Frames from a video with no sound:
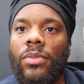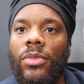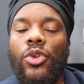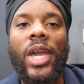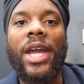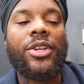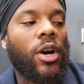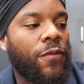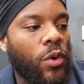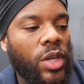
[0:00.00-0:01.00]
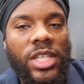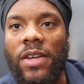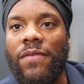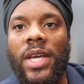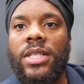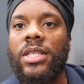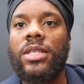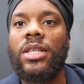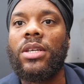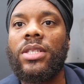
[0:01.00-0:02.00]
You can't afford to invest
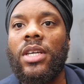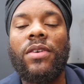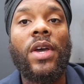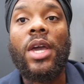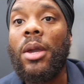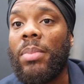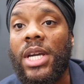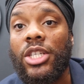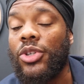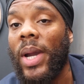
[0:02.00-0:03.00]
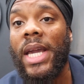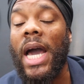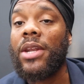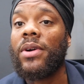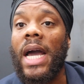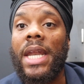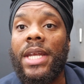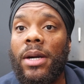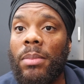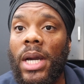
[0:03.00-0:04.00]
into yourself because you ain't got no
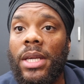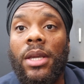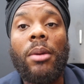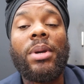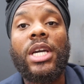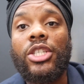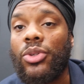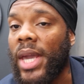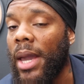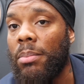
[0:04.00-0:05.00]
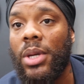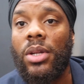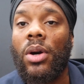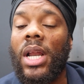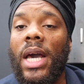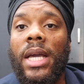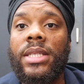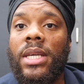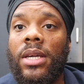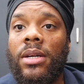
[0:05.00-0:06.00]
goddamn money. Because you can't build no
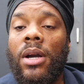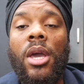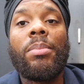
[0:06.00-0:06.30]
clientele.